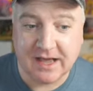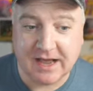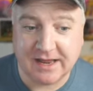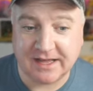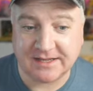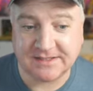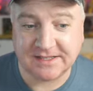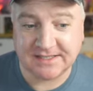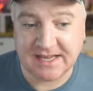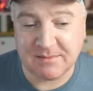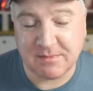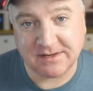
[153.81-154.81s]
and has the
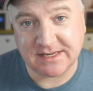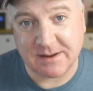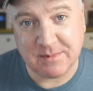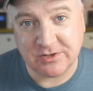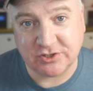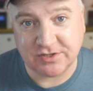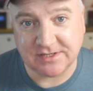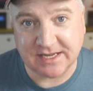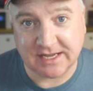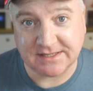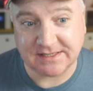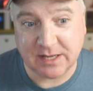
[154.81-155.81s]
same dimensions
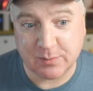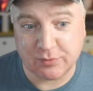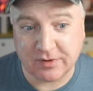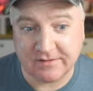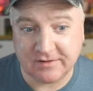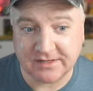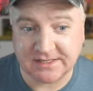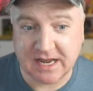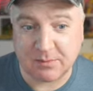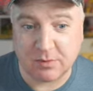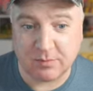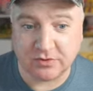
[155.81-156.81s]
as the previous
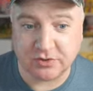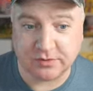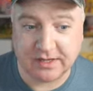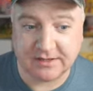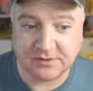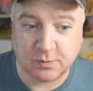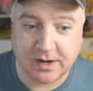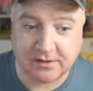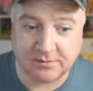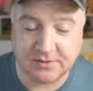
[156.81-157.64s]
camera module as well,